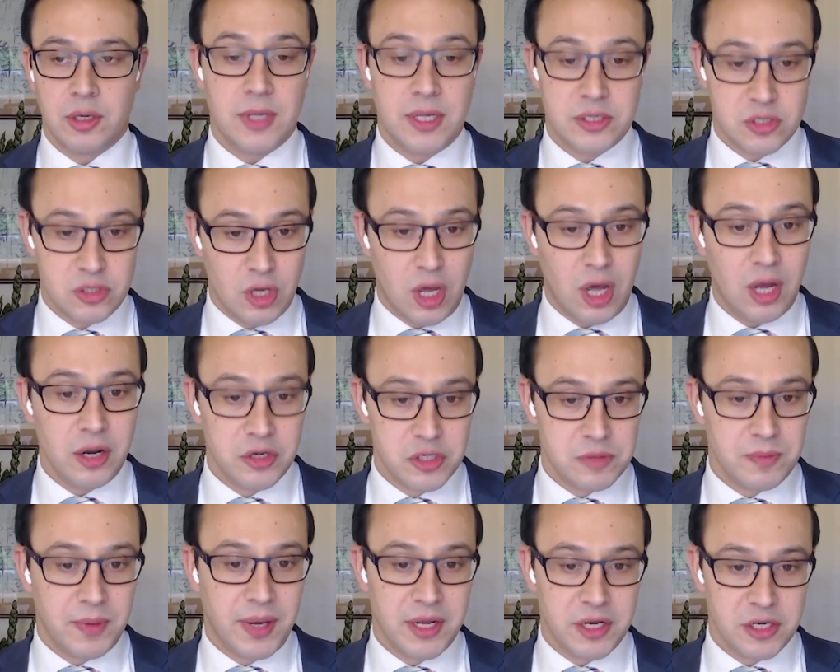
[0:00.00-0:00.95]
It's knowledge
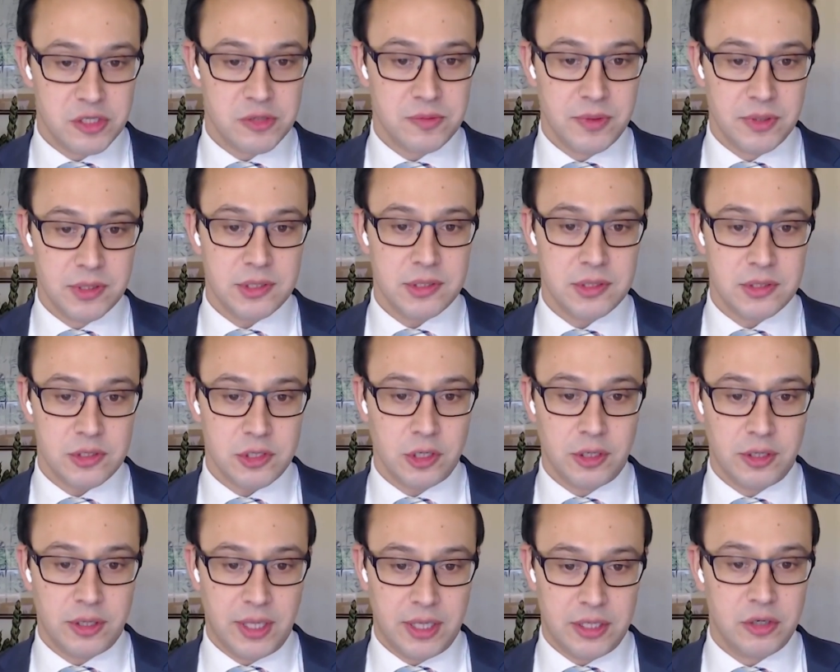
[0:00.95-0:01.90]
management
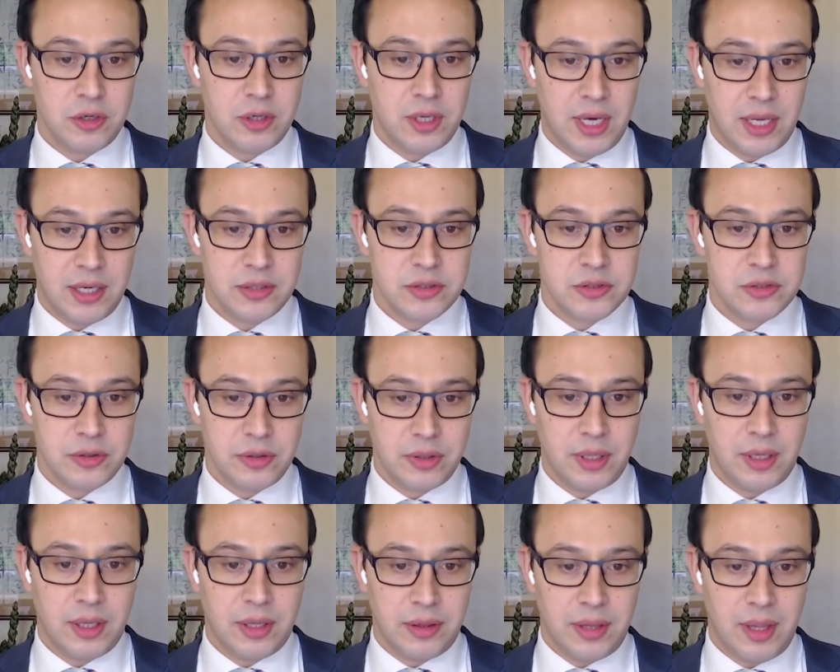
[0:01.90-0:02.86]
so that you get into
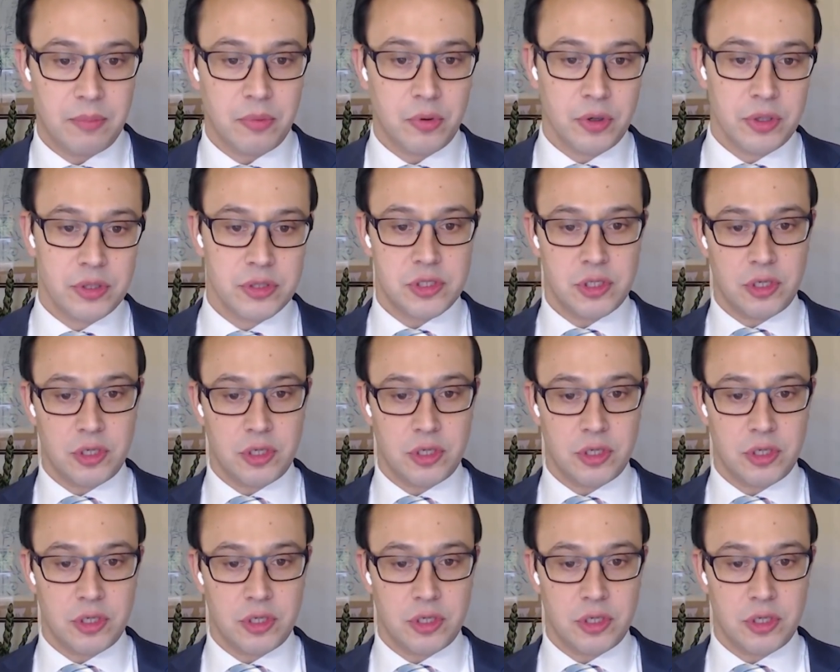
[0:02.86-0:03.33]
at that point.